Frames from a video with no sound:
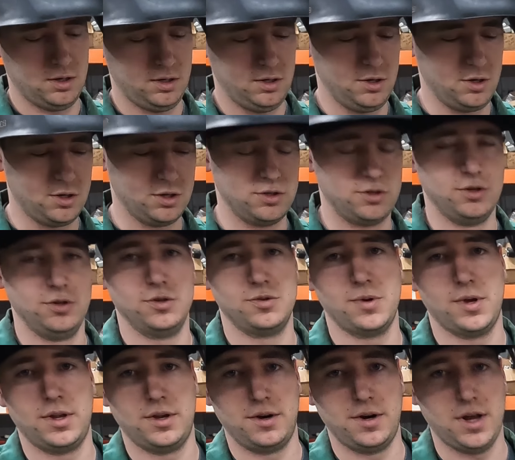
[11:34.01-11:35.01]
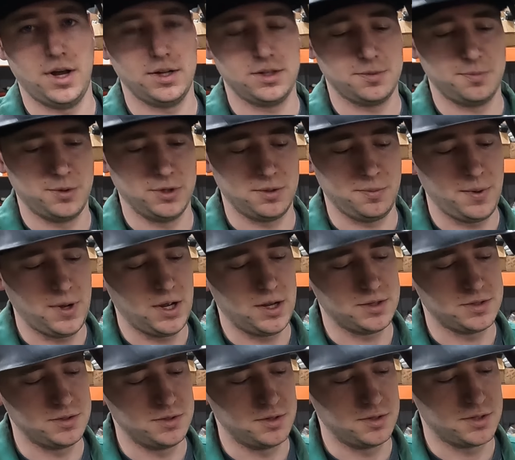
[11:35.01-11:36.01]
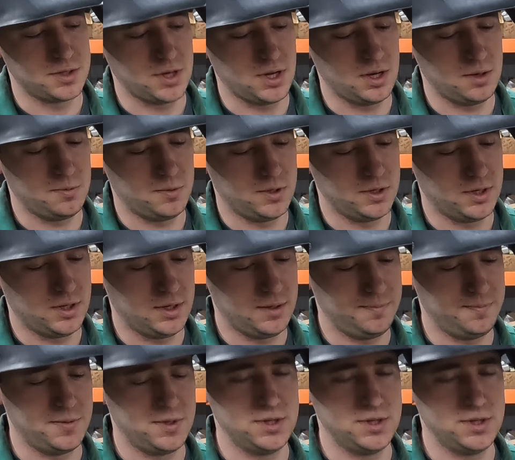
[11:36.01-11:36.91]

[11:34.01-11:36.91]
you can choose whether or not to put the passenger side one on.